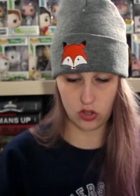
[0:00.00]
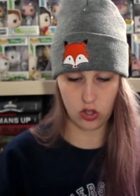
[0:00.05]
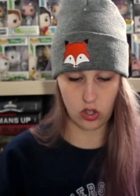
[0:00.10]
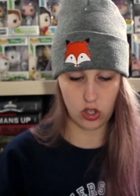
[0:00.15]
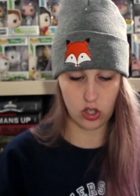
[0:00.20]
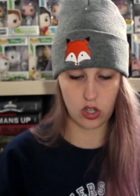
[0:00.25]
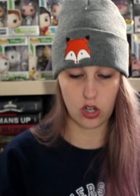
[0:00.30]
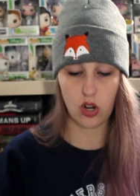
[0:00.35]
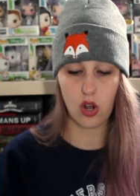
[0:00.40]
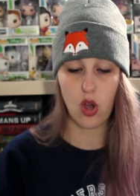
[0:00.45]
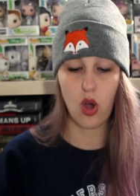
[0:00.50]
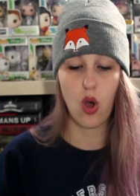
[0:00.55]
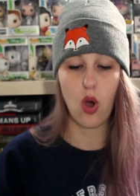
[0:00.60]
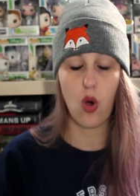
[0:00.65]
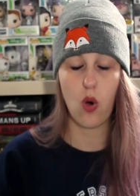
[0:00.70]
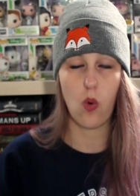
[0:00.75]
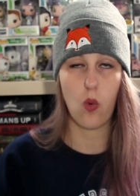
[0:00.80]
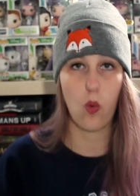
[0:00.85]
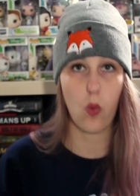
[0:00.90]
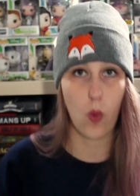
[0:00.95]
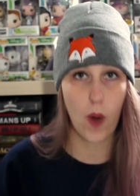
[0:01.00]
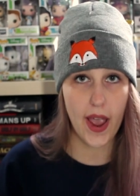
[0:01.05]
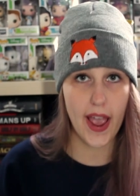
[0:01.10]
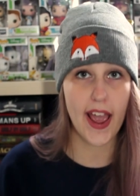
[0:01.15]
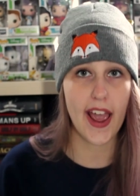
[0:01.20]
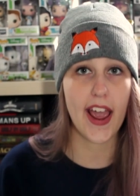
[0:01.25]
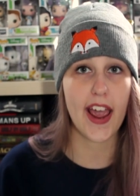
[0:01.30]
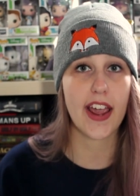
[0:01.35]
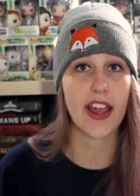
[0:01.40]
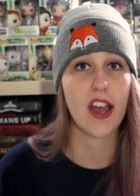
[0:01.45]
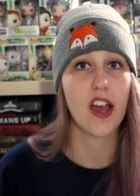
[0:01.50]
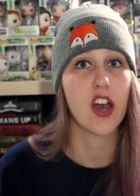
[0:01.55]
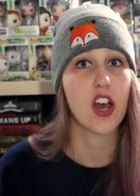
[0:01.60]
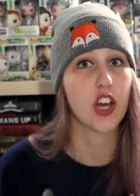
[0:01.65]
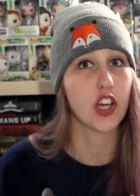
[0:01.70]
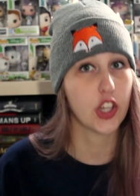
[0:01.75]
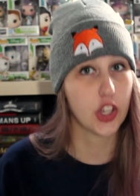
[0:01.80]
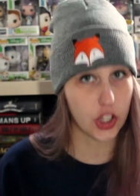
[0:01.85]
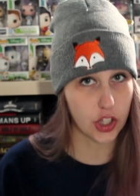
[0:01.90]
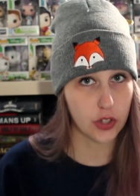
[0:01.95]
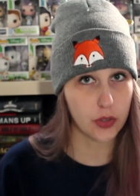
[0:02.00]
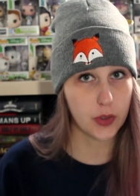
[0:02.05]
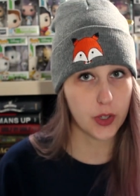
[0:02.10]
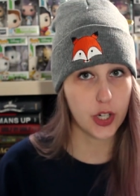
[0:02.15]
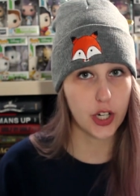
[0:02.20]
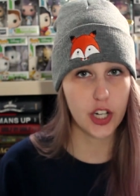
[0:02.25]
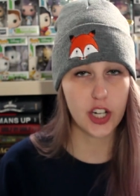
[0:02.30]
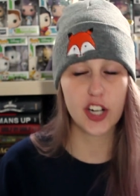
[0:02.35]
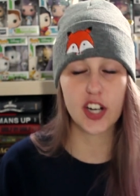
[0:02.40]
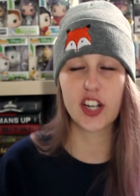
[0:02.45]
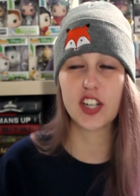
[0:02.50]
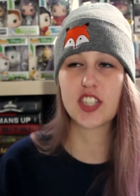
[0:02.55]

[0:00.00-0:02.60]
look way cuter,